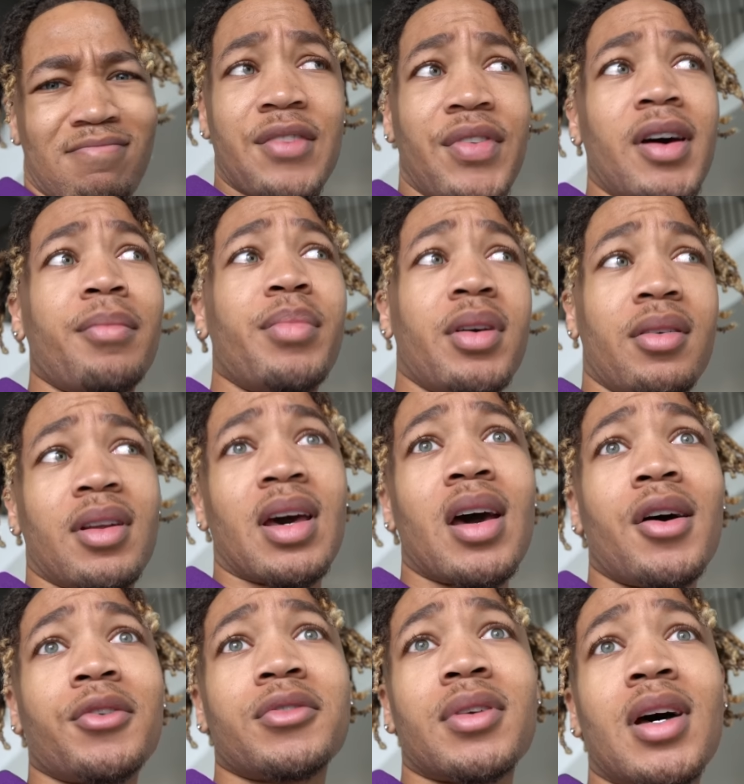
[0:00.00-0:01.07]
If I build a
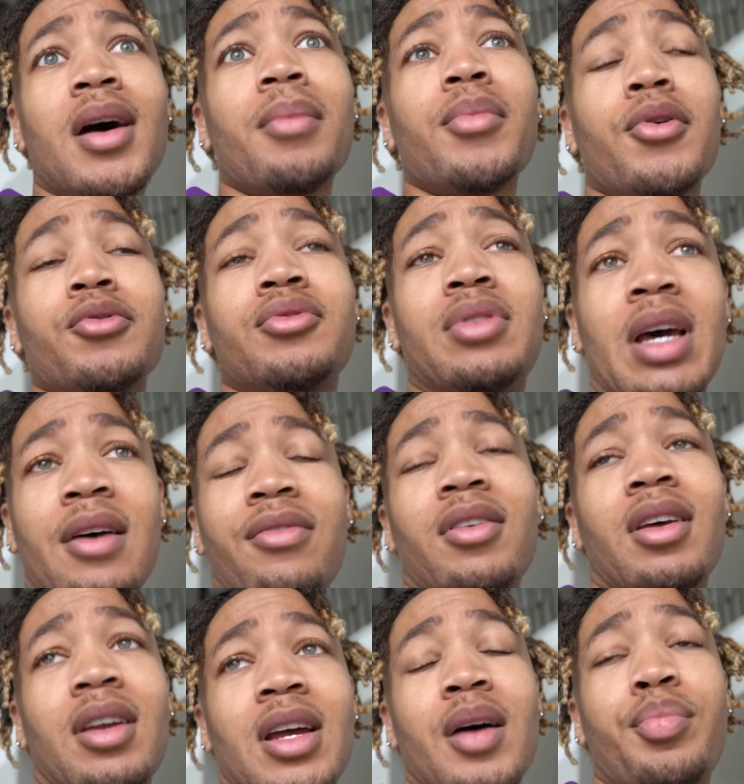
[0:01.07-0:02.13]
house, I'm most
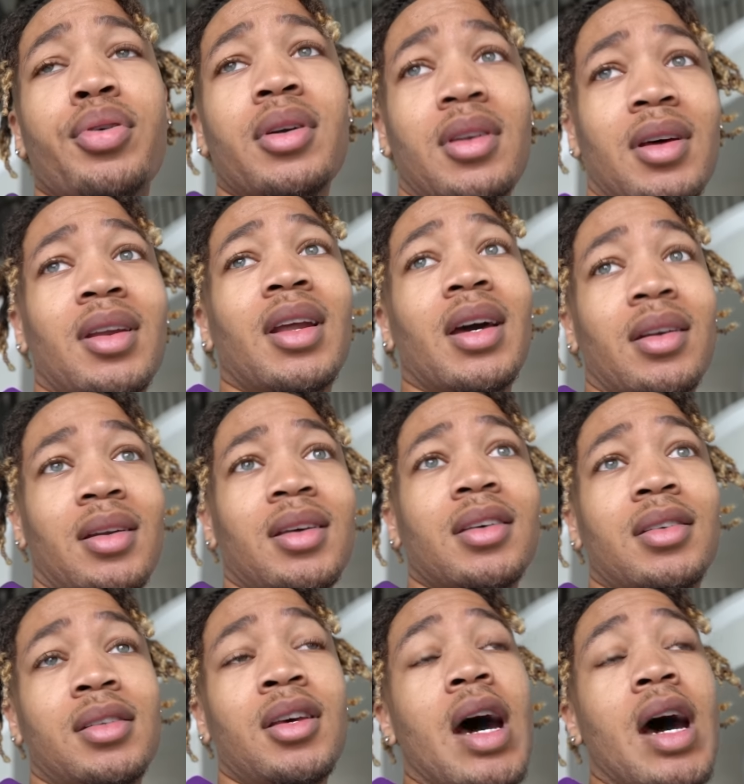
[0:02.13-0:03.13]
definitely not putting nothing like this.